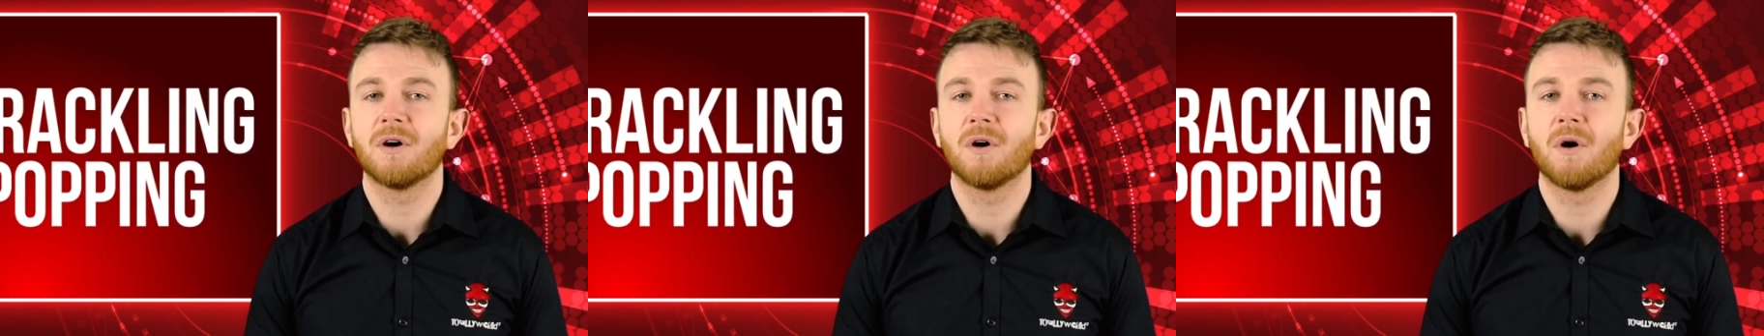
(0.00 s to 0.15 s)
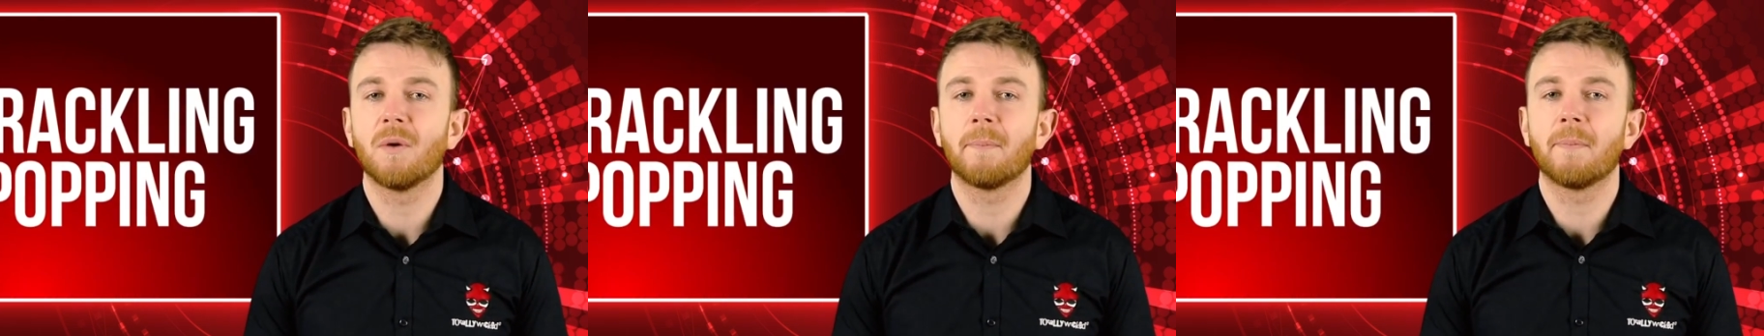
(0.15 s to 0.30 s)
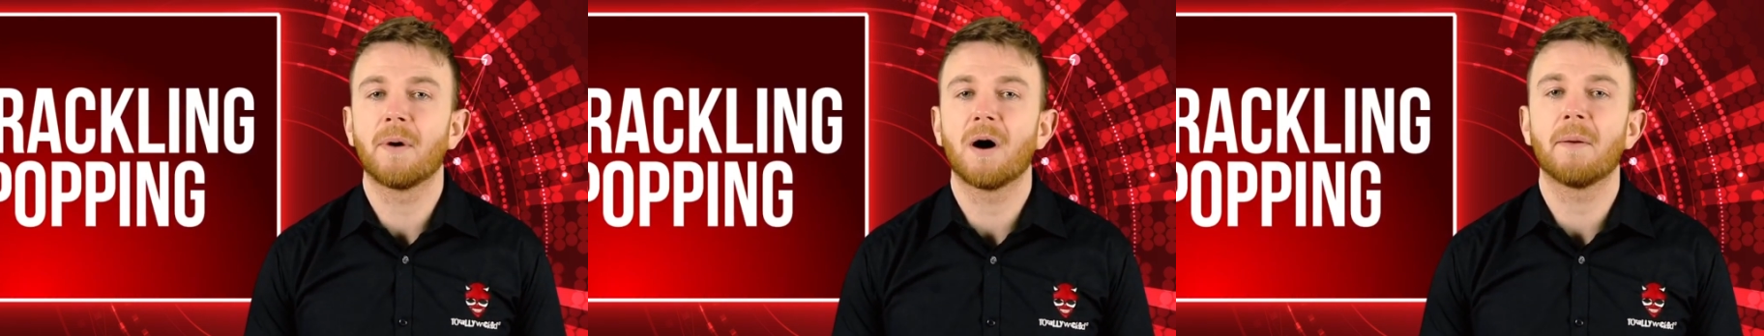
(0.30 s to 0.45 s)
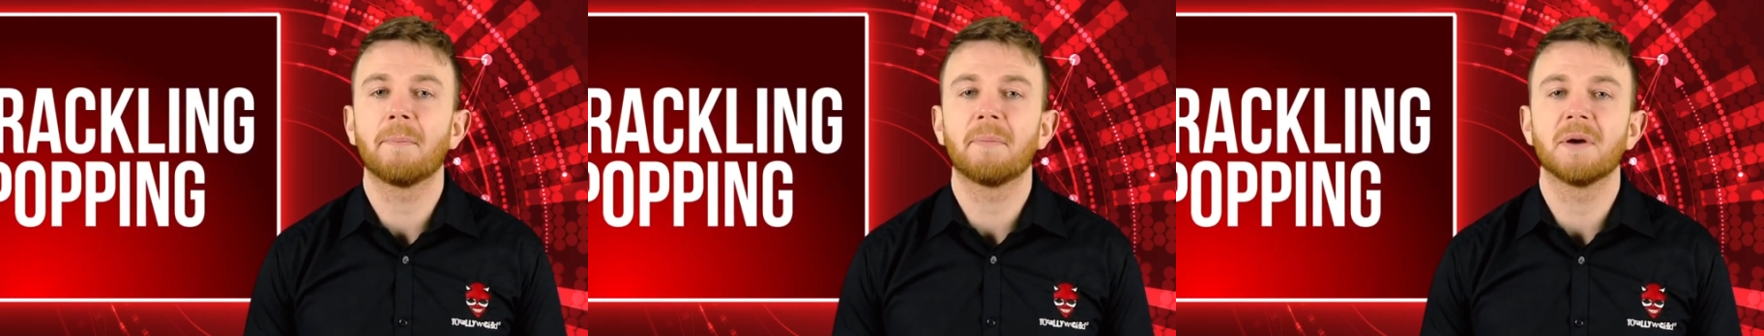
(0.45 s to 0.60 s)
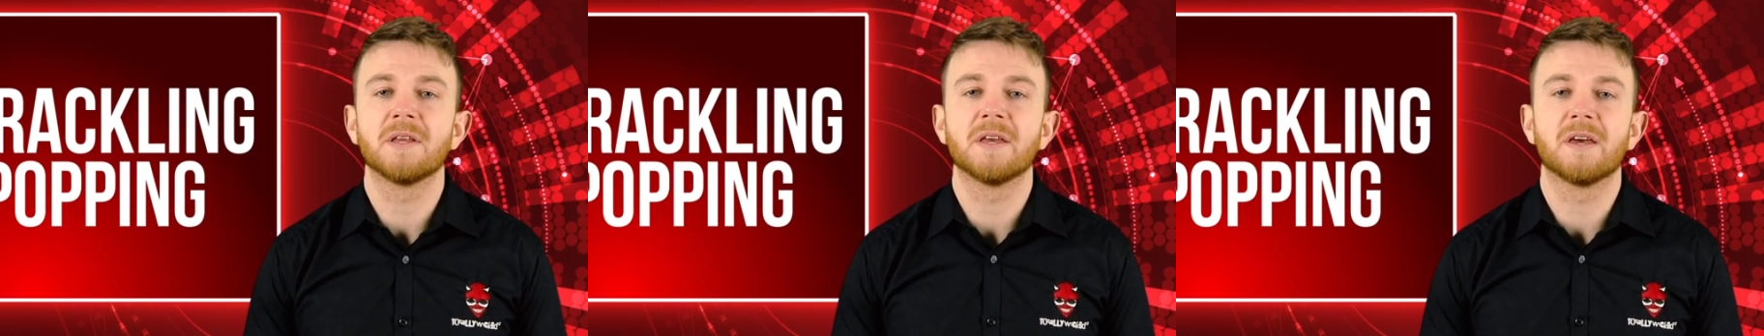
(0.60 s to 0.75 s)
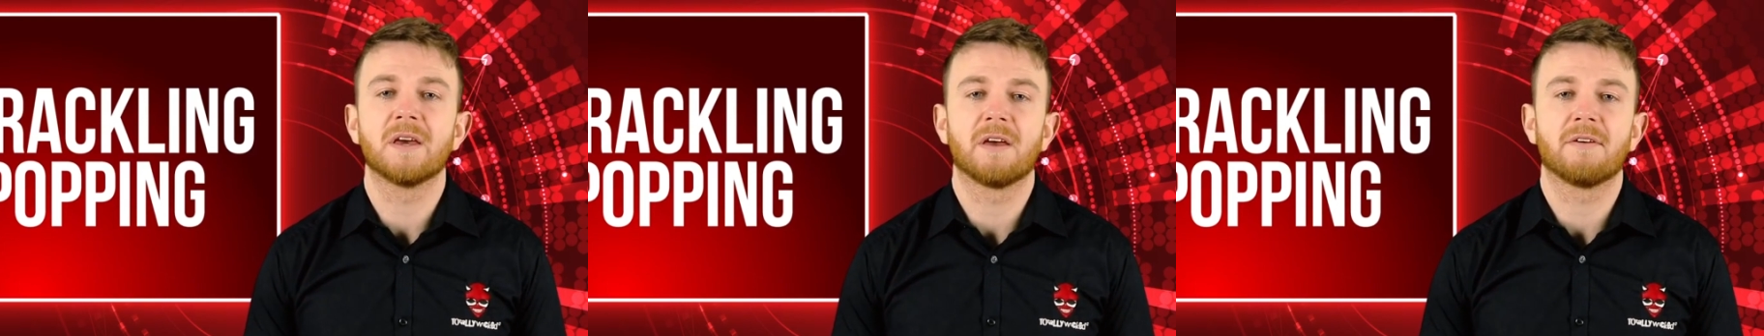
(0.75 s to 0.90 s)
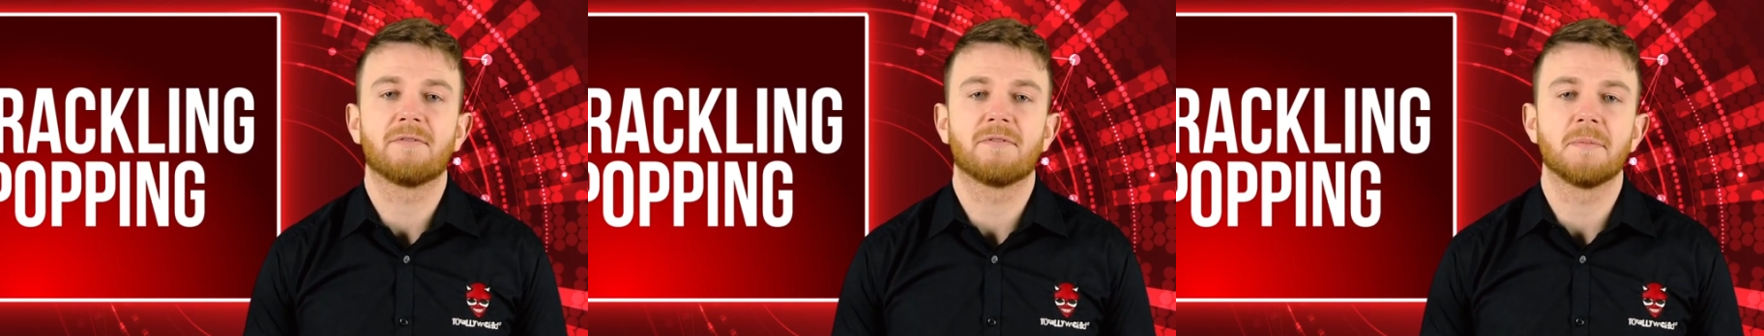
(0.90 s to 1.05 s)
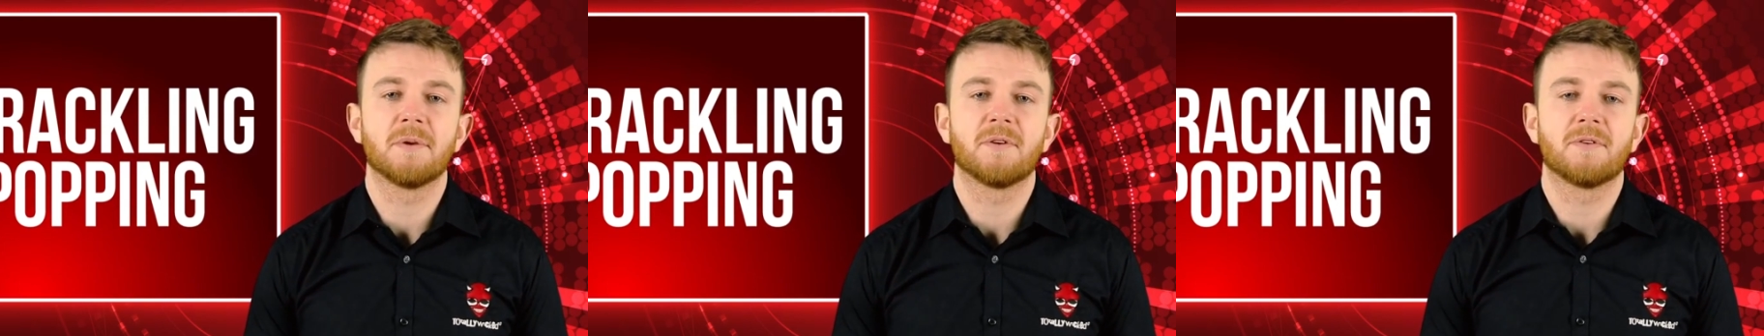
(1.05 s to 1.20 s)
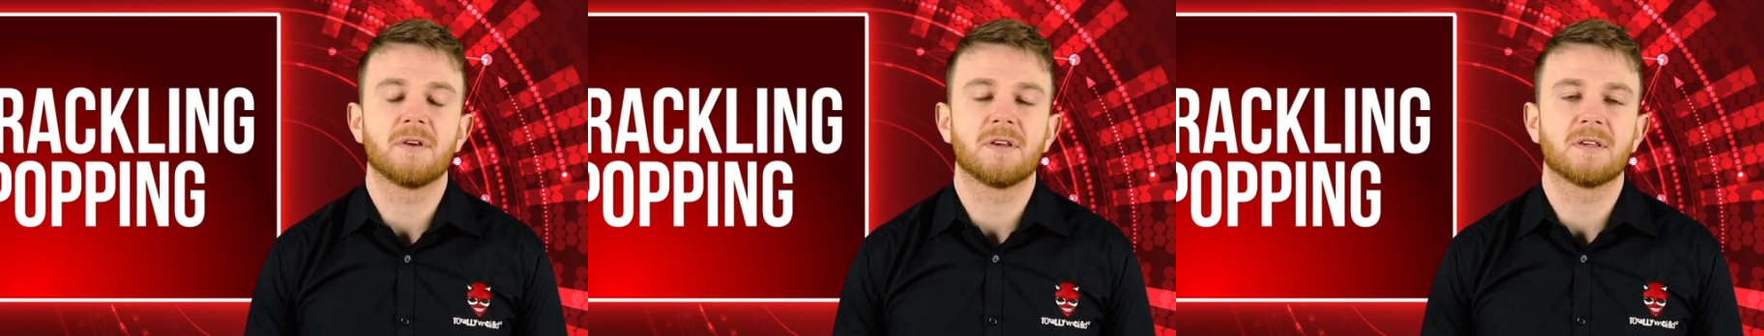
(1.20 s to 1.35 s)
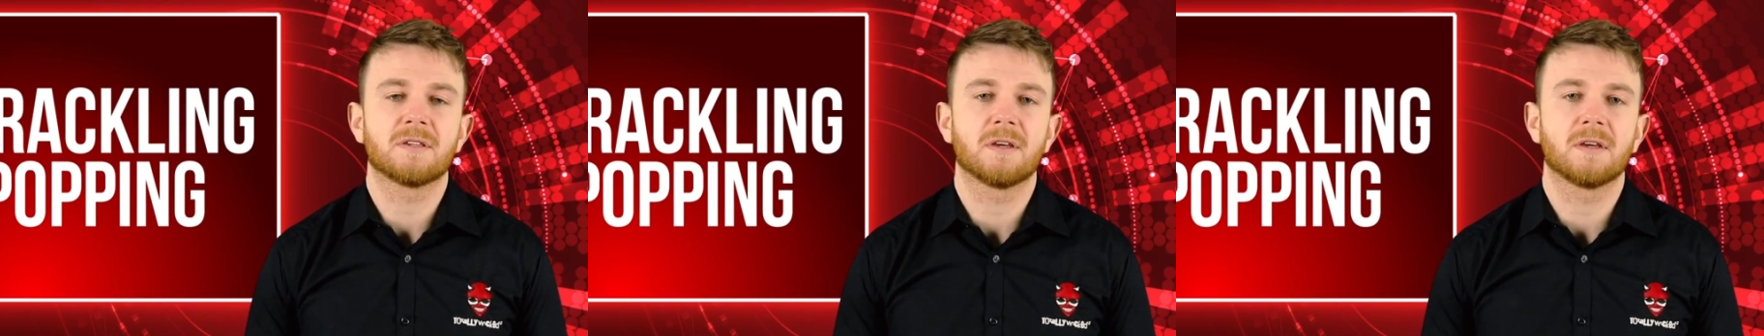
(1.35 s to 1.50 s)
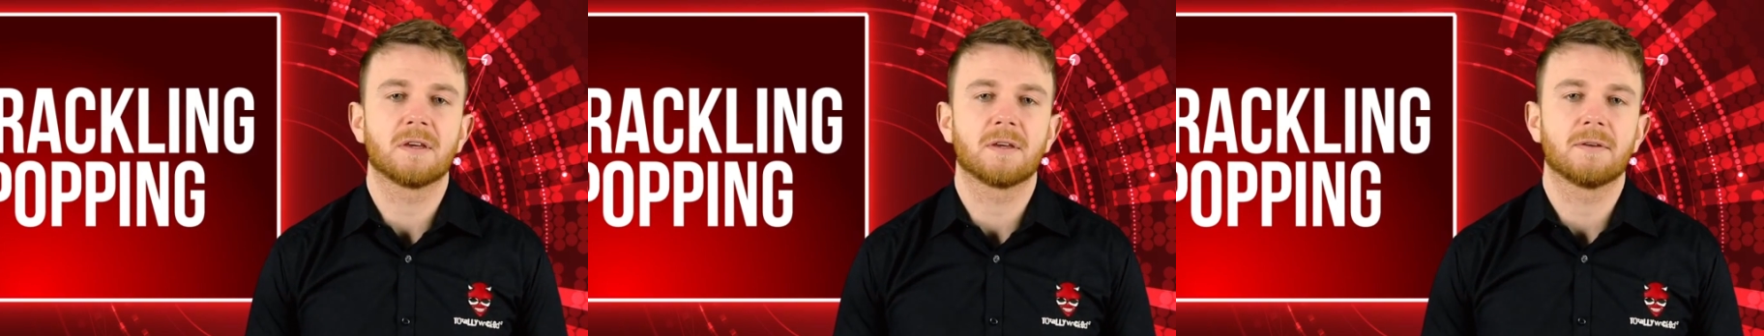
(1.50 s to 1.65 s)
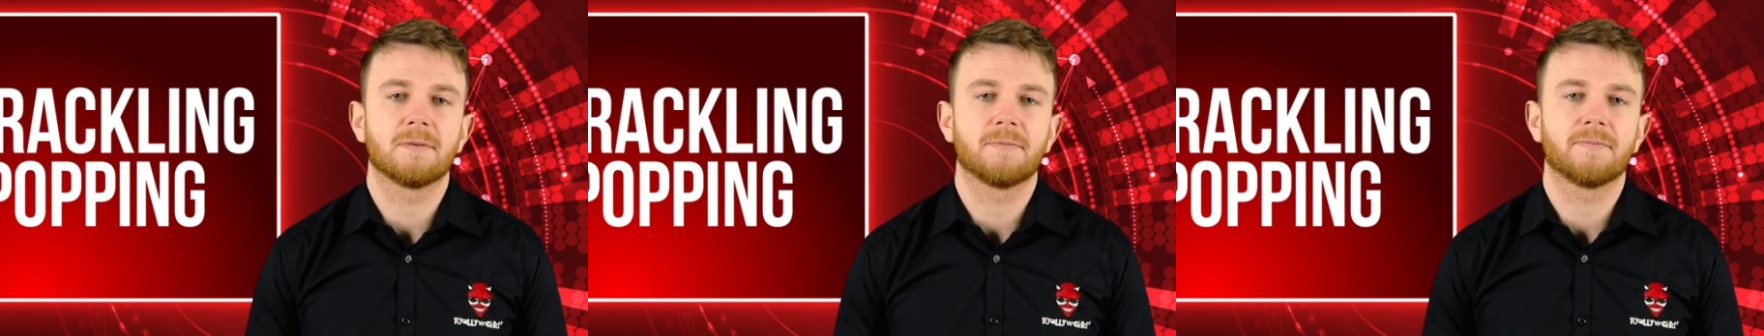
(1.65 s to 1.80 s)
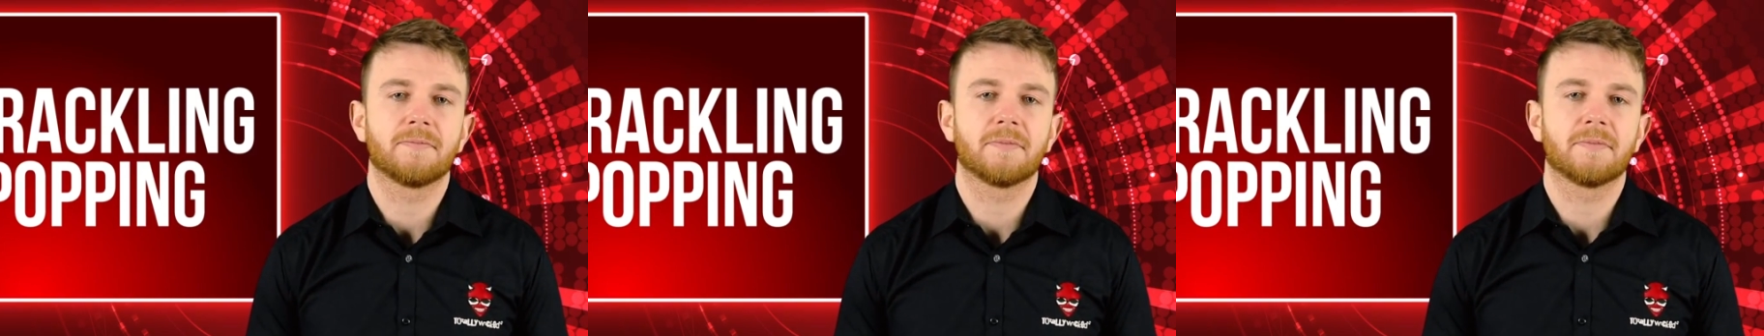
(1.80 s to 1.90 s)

or popping you hear from your e-cig.